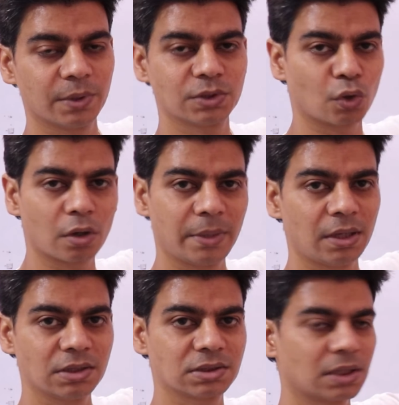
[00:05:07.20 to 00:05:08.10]
because
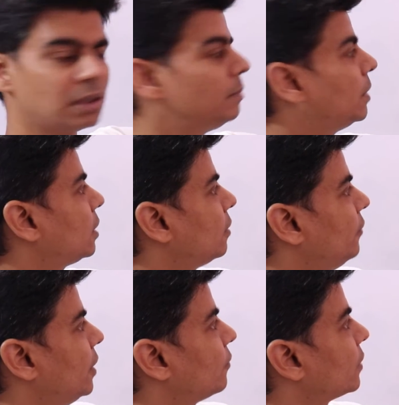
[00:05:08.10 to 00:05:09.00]
orbital is nothing but a
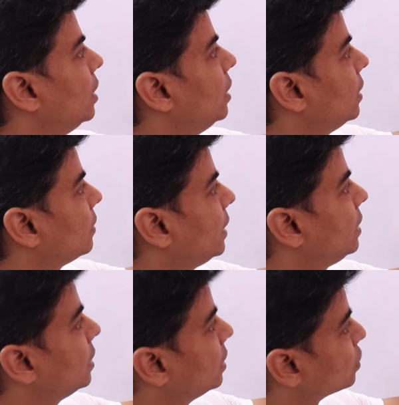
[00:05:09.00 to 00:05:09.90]
wave,
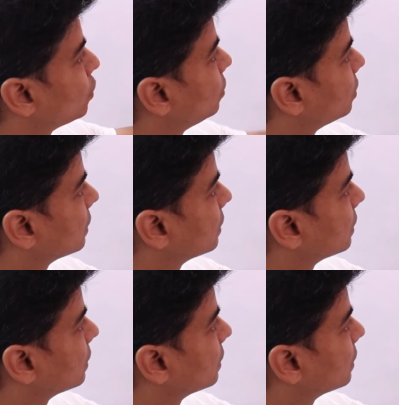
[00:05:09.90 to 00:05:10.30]
right? So